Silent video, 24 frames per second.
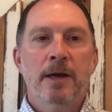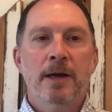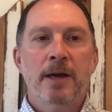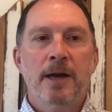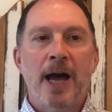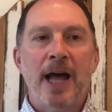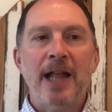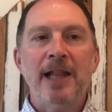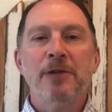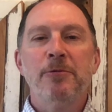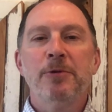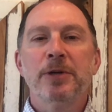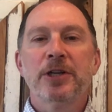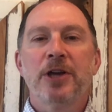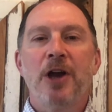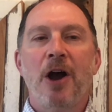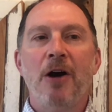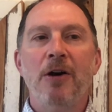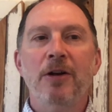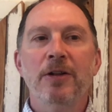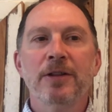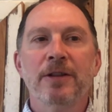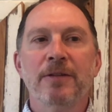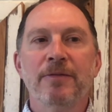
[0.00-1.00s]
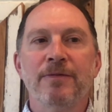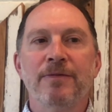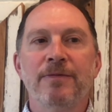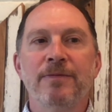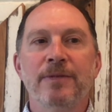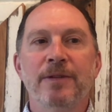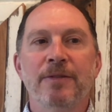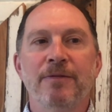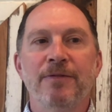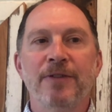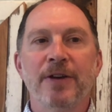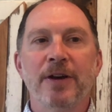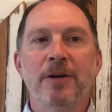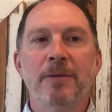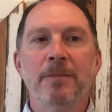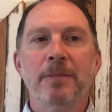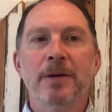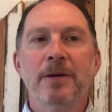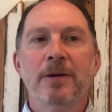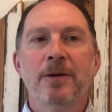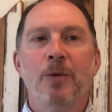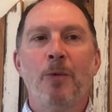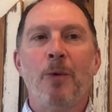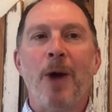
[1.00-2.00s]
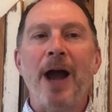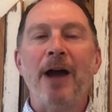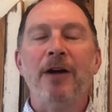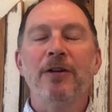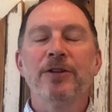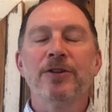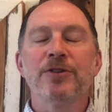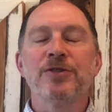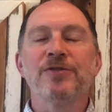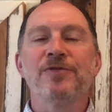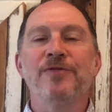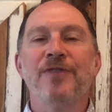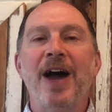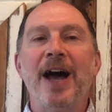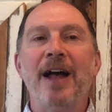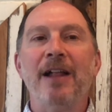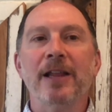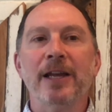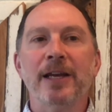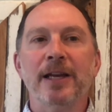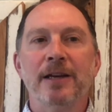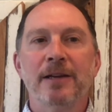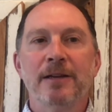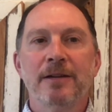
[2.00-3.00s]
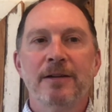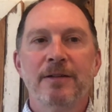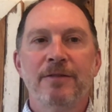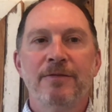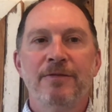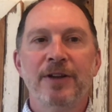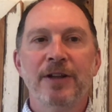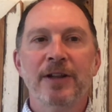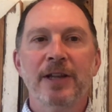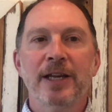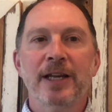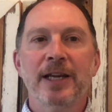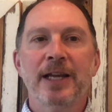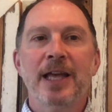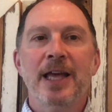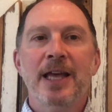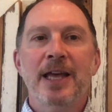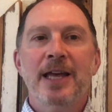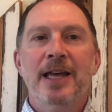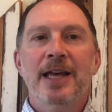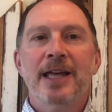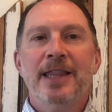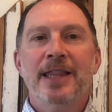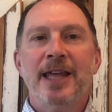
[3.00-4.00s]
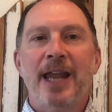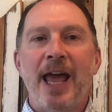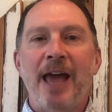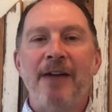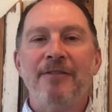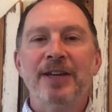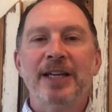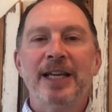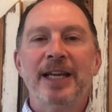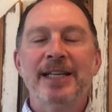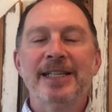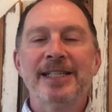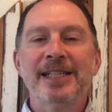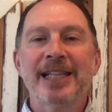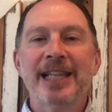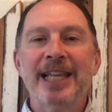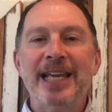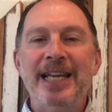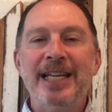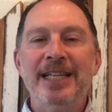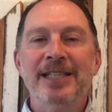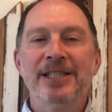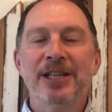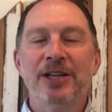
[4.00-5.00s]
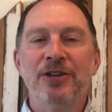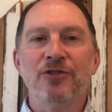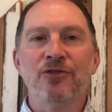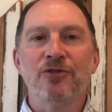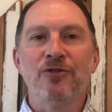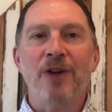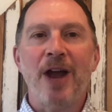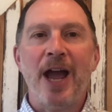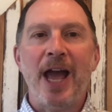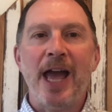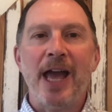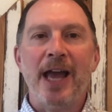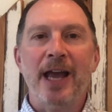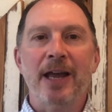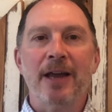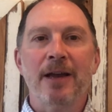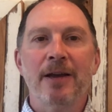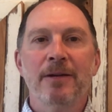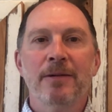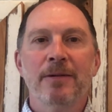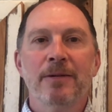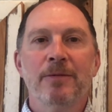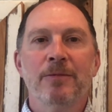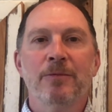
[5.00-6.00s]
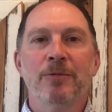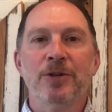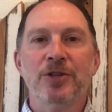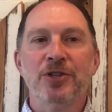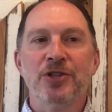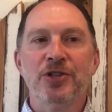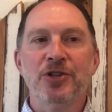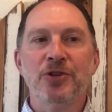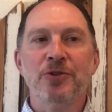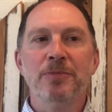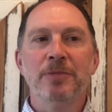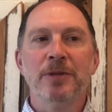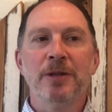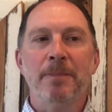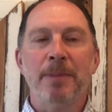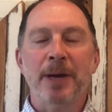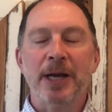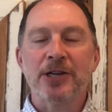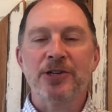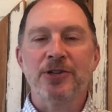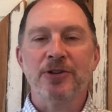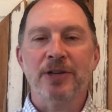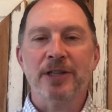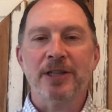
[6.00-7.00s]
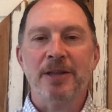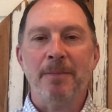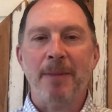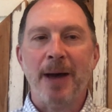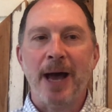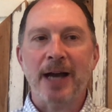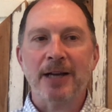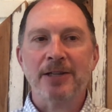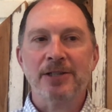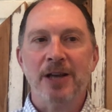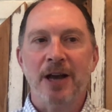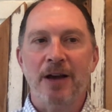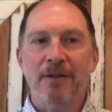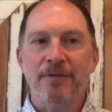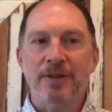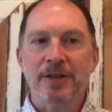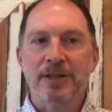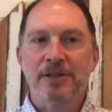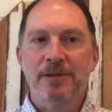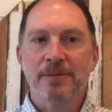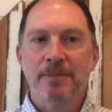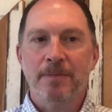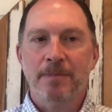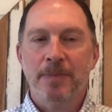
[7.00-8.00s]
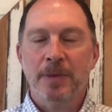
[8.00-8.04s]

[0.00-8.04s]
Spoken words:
Hollywood called the film Wilder's Folly, feeling that having his leads in drag would doom the picture at the box office.